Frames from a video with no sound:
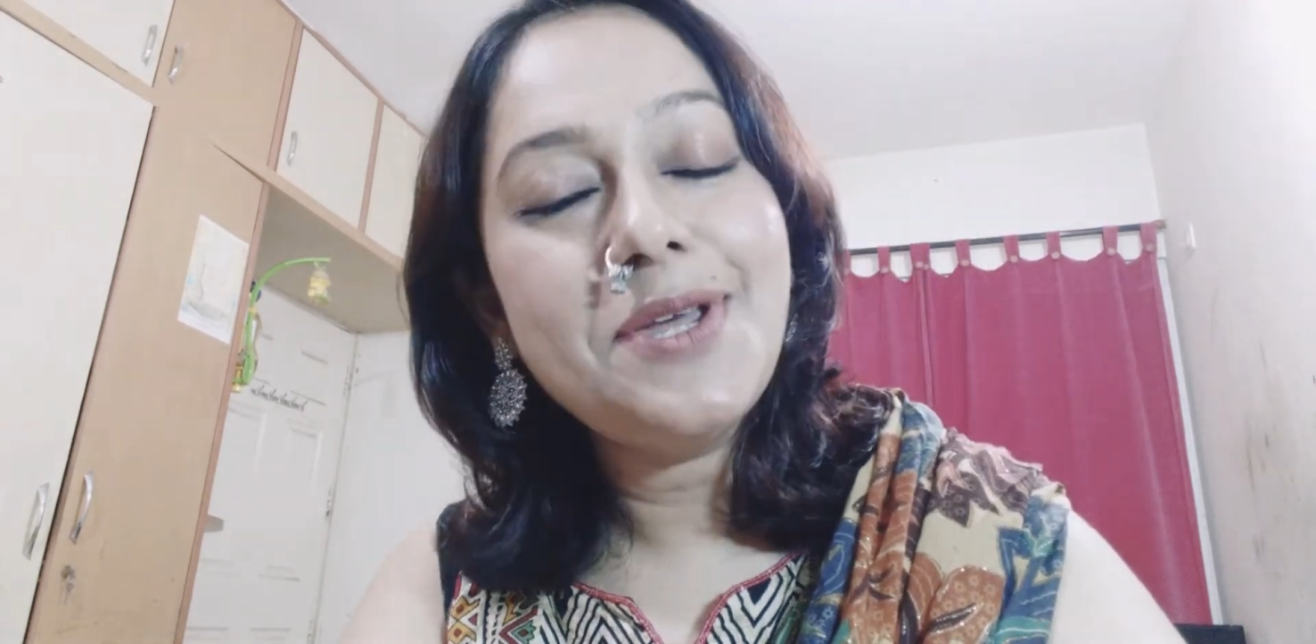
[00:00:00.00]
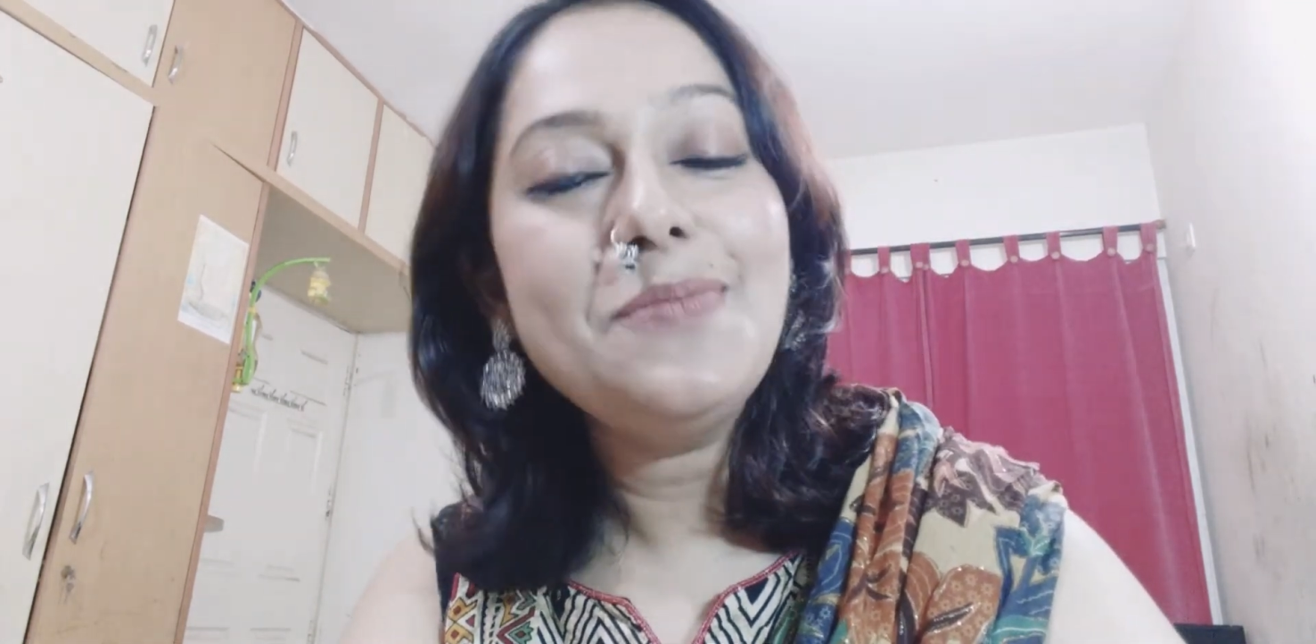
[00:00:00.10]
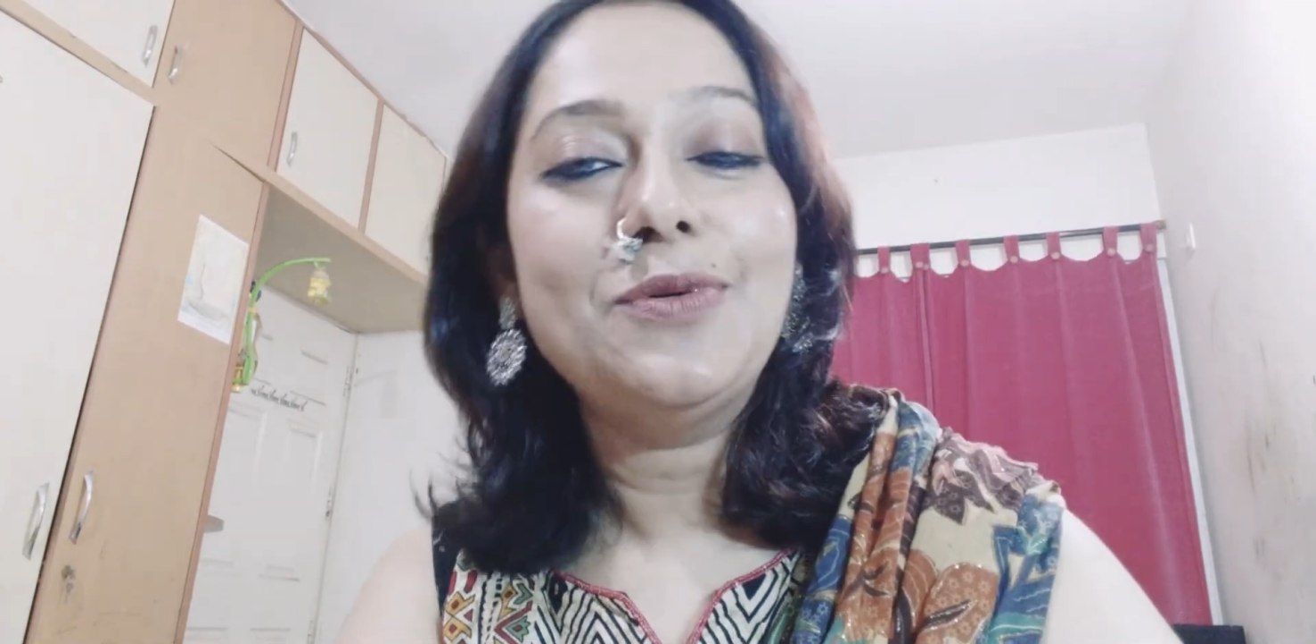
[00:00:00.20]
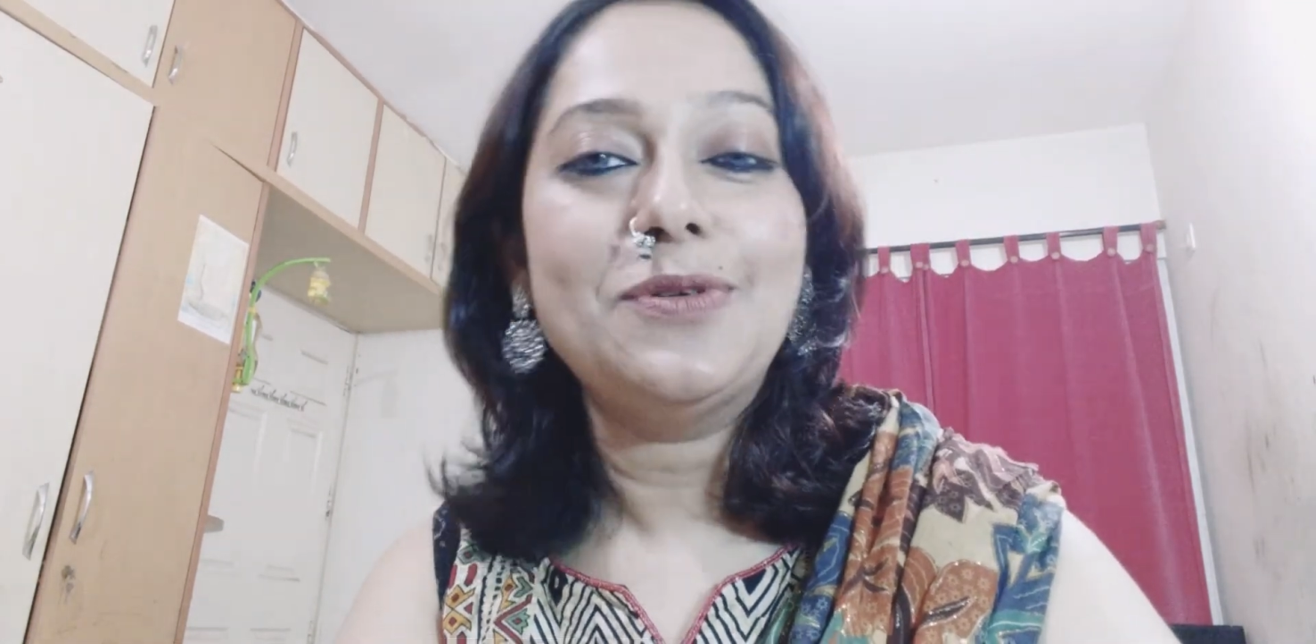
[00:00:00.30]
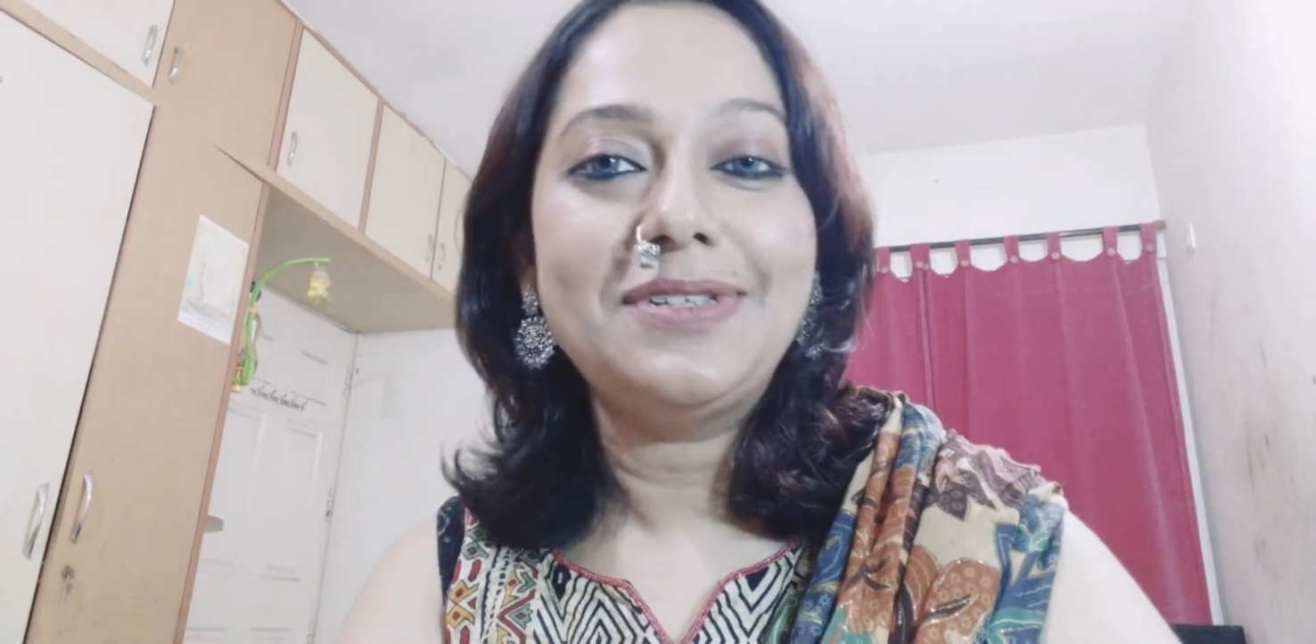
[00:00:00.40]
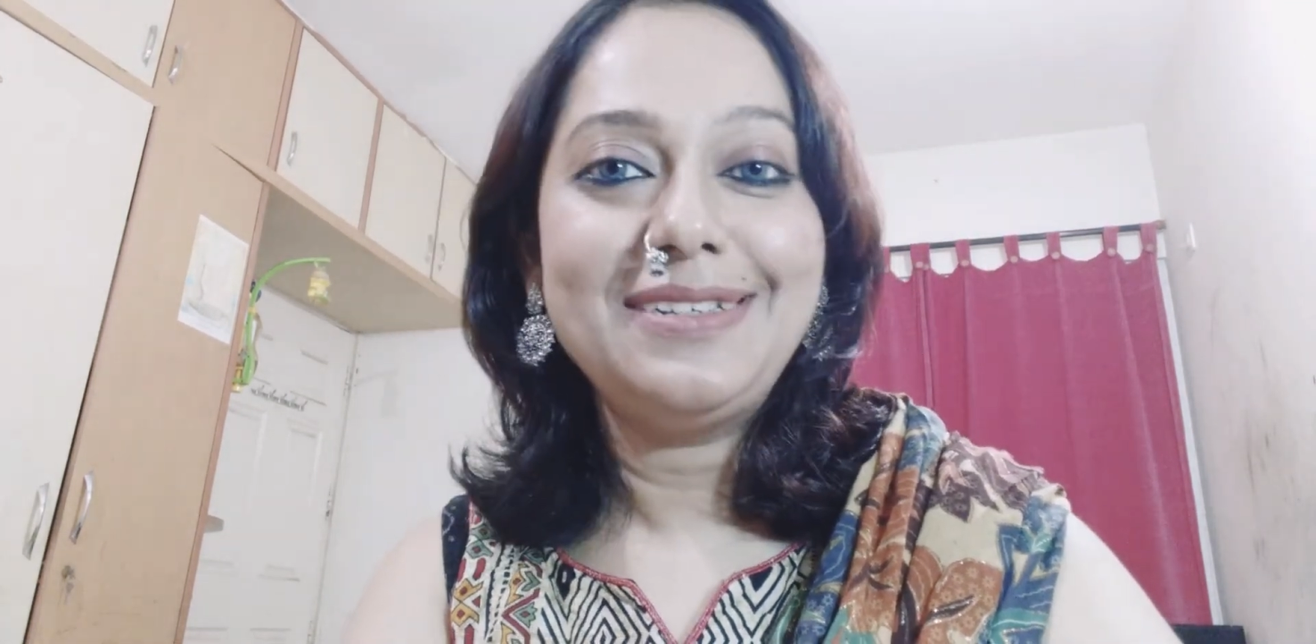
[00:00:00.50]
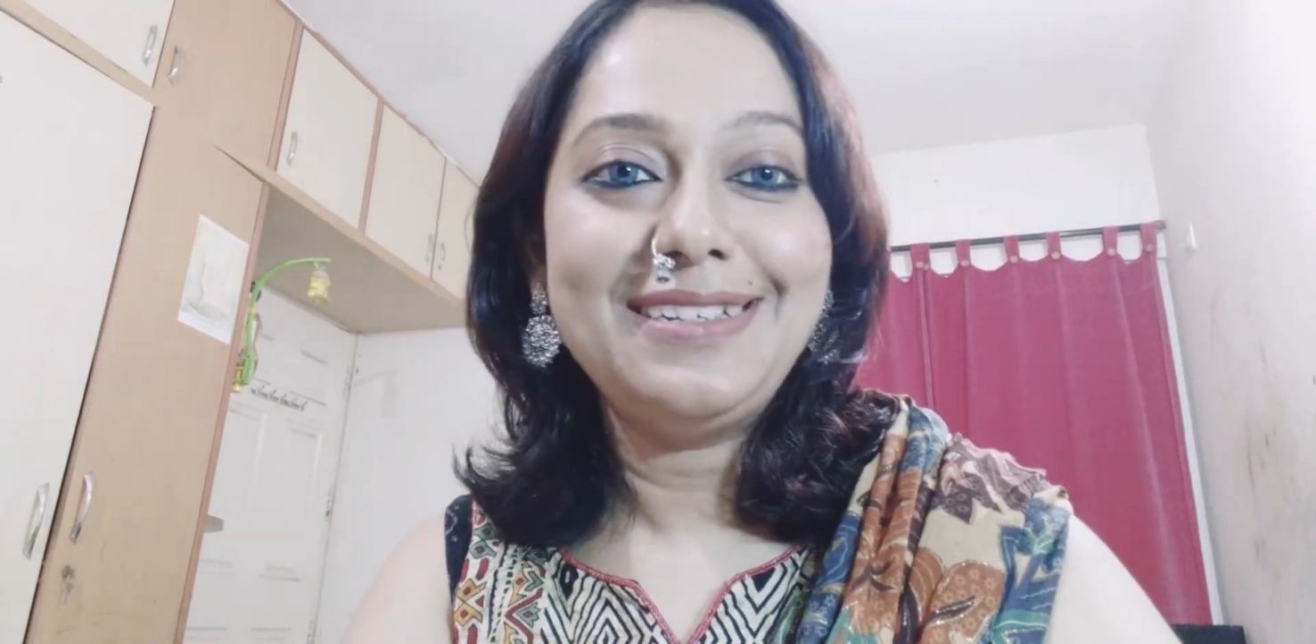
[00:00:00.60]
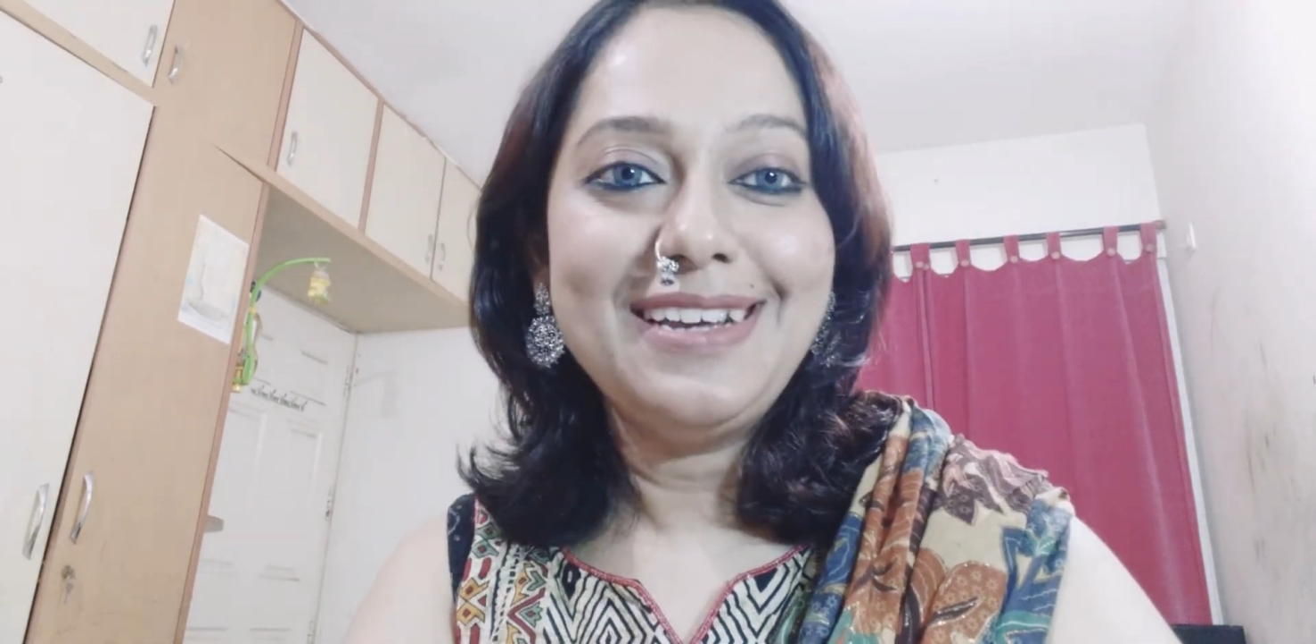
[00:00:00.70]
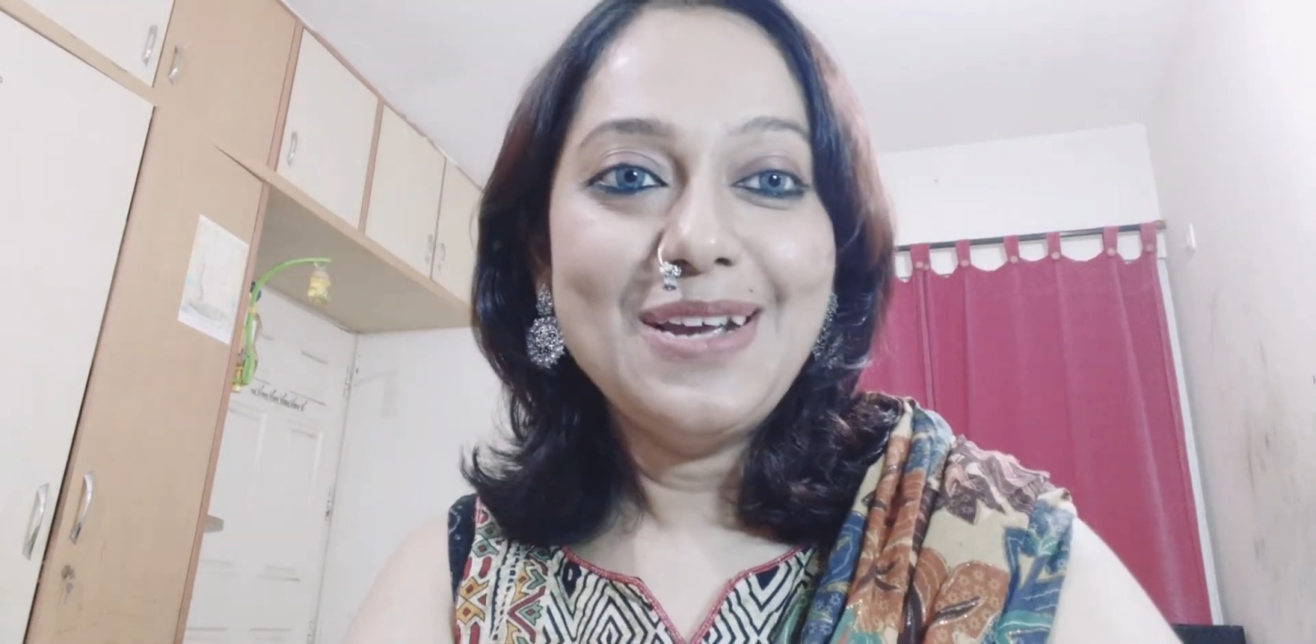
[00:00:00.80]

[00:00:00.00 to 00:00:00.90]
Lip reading: important